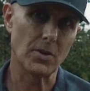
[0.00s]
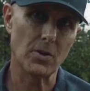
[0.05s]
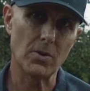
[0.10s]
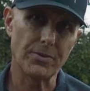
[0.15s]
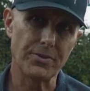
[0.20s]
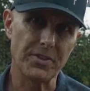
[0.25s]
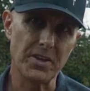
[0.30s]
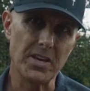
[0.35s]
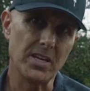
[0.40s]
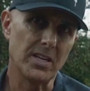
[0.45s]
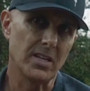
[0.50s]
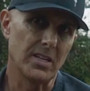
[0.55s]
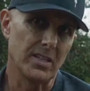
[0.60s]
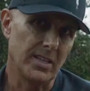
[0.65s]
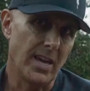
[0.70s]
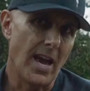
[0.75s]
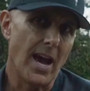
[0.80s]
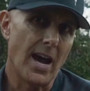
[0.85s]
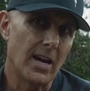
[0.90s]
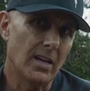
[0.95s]
whole thing,
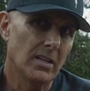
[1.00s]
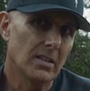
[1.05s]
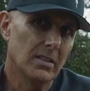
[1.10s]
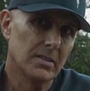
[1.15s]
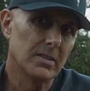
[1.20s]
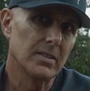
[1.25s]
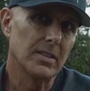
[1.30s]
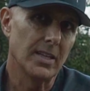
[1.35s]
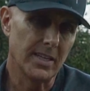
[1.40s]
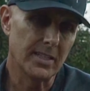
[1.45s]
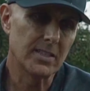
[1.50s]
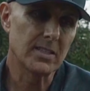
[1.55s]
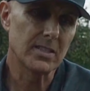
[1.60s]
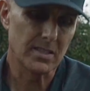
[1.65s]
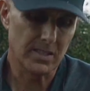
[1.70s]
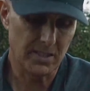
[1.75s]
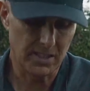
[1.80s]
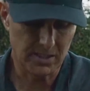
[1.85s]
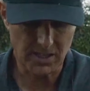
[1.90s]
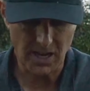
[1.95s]
yeah, it's
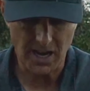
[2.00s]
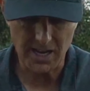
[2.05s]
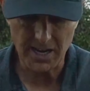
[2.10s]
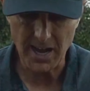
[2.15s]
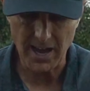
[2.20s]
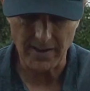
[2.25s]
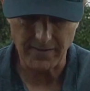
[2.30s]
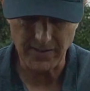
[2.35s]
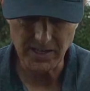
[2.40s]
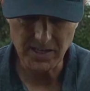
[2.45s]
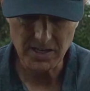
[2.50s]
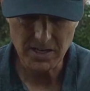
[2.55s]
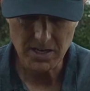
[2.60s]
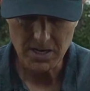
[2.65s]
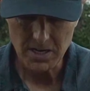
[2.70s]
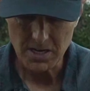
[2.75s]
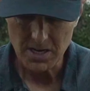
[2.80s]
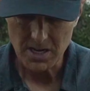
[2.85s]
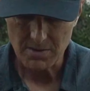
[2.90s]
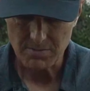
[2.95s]
kind of heavy,
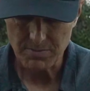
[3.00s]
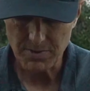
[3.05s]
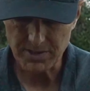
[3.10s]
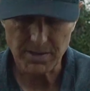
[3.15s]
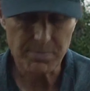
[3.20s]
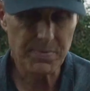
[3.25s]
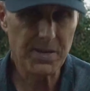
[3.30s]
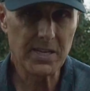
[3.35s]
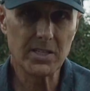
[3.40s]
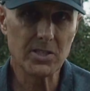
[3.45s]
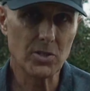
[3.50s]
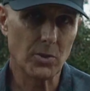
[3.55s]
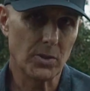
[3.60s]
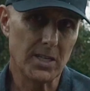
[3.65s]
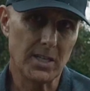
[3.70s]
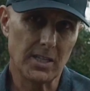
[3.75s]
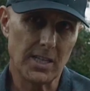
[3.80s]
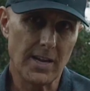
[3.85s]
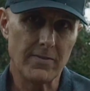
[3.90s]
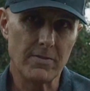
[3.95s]
but the pit is only
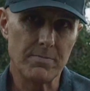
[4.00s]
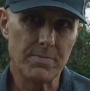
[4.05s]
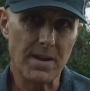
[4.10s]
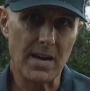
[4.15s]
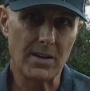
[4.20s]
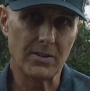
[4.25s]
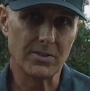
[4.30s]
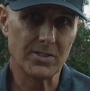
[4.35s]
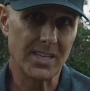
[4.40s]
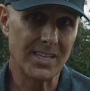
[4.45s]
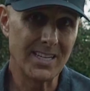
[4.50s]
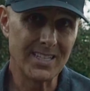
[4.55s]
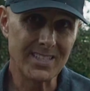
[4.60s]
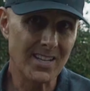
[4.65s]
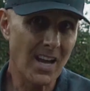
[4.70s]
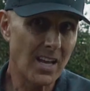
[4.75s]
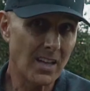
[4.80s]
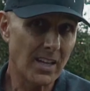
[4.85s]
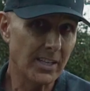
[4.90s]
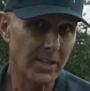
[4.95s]
11 pounds, and it's
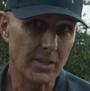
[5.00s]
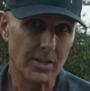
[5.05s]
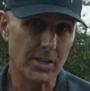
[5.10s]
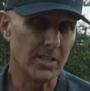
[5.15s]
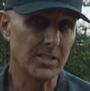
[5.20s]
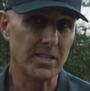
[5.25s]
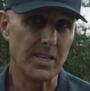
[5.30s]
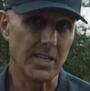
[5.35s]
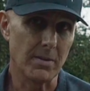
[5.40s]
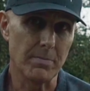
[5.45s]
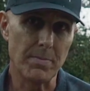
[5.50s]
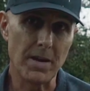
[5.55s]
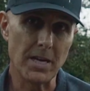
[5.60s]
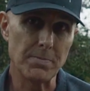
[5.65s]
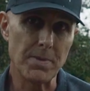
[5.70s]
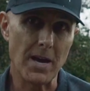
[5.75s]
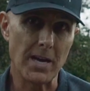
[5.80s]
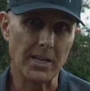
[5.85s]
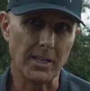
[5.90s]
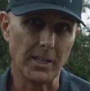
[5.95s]
not like you're gonna take it bike
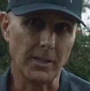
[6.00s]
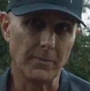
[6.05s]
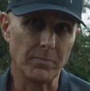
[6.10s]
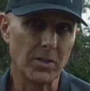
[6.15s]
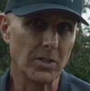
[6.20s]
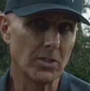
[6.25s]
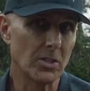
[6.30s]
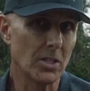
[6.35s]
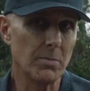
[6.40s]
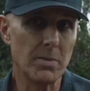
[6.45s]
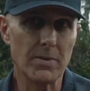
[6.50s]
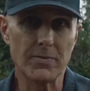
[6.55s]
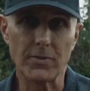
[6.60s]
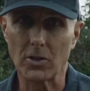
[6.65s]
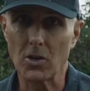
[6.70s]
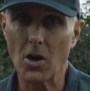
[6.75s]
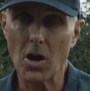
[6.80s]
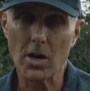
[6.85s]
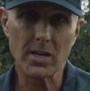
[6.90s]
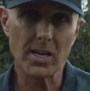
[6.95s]
packing. It's gonna be for
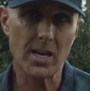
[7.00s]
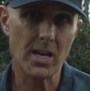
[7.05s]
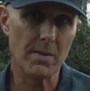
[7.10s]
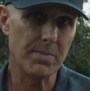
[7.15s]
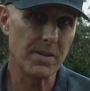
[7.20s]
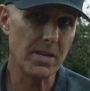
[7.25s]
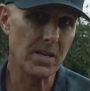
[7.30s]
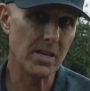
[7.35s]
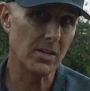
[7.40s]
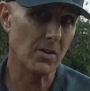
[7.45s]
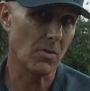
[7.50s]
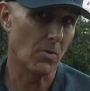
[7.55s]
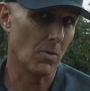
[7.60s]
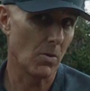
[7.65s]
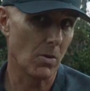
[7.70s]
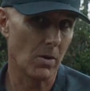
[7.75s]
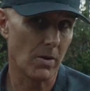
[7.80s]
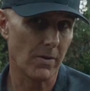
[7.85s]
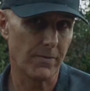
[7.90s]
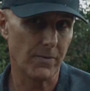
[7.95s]
car camping
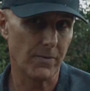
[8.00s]
or